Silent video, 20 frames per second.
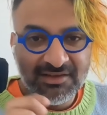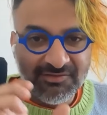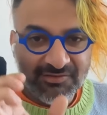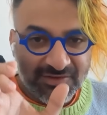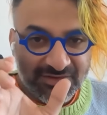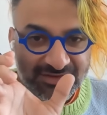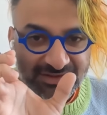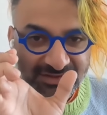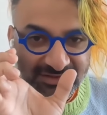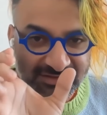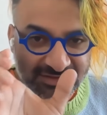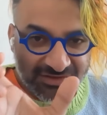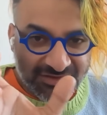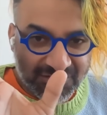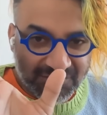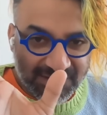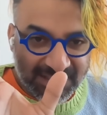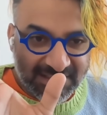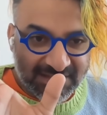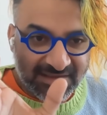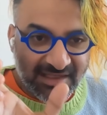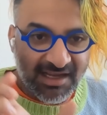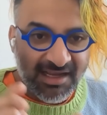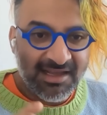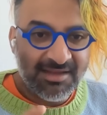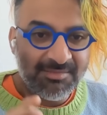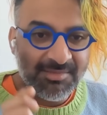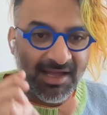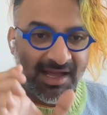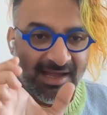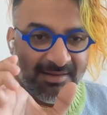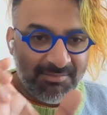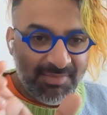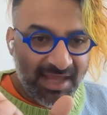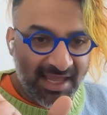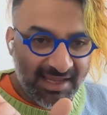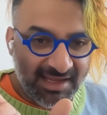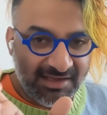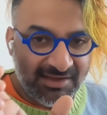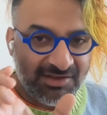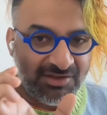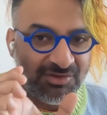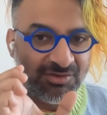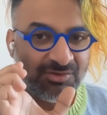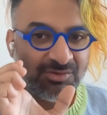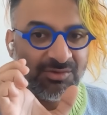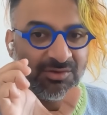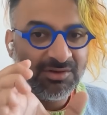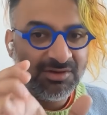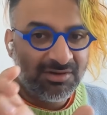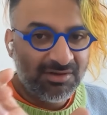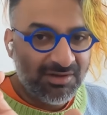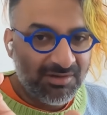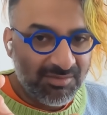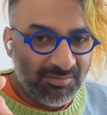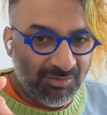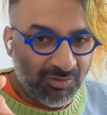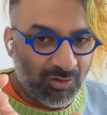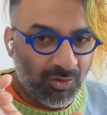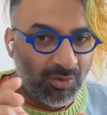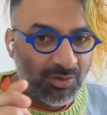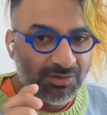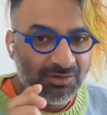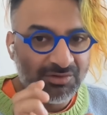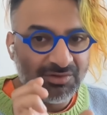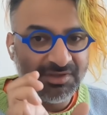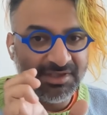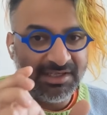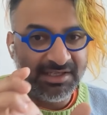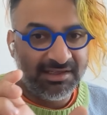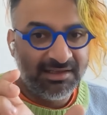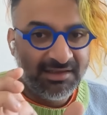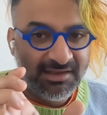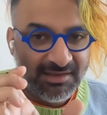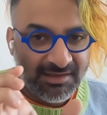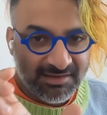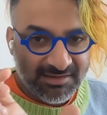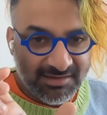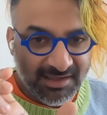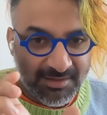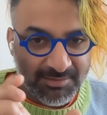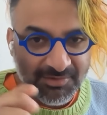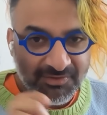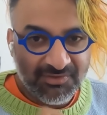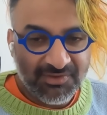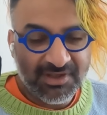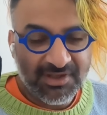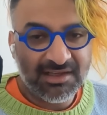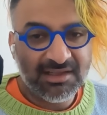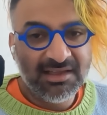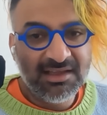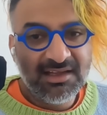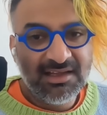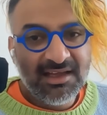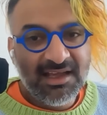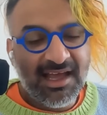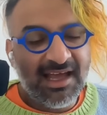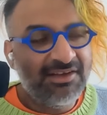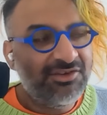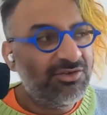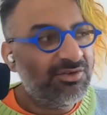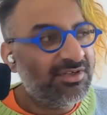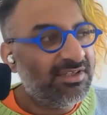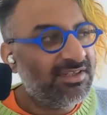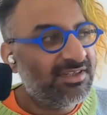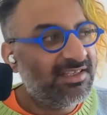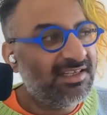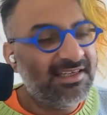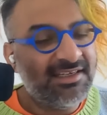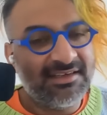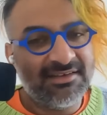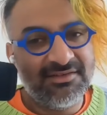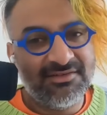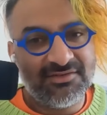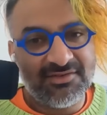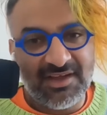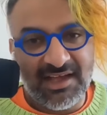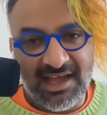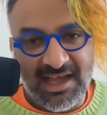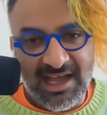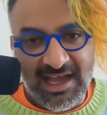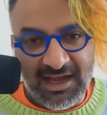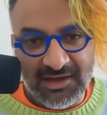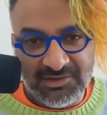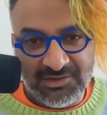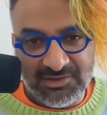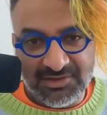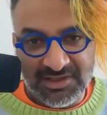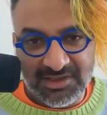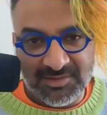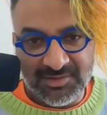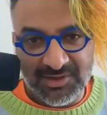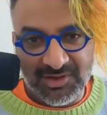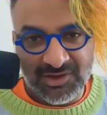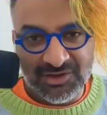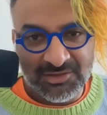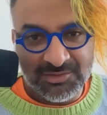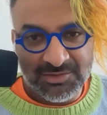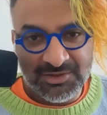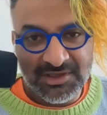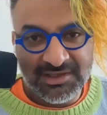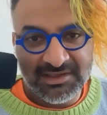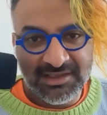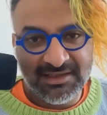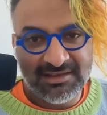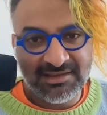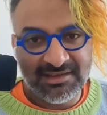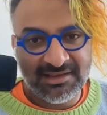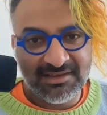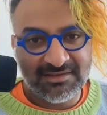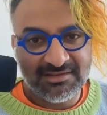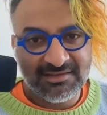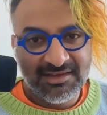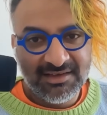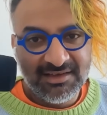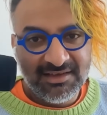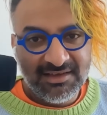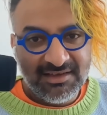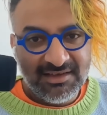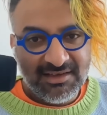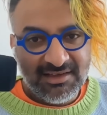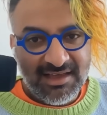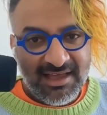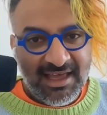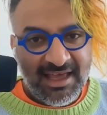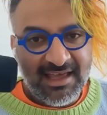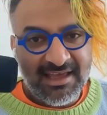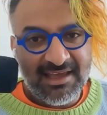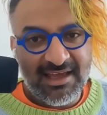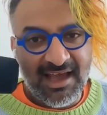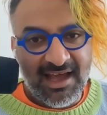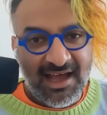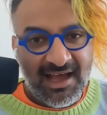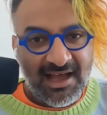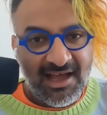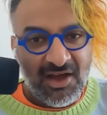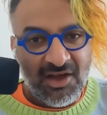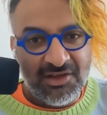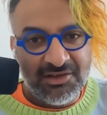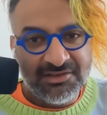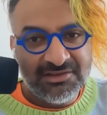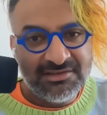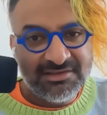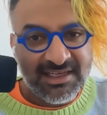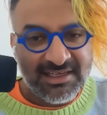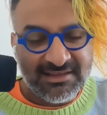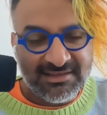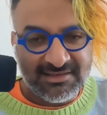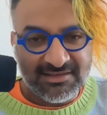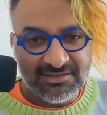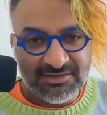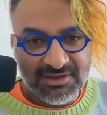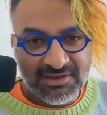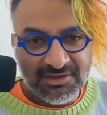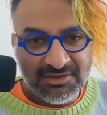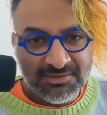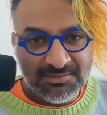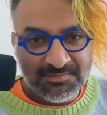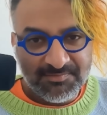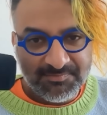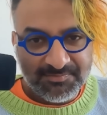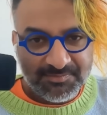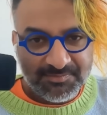versus discrete time, I'm paying you quarterly type of thing. And you can think of how you think about RWA lending is, hey, on day 0,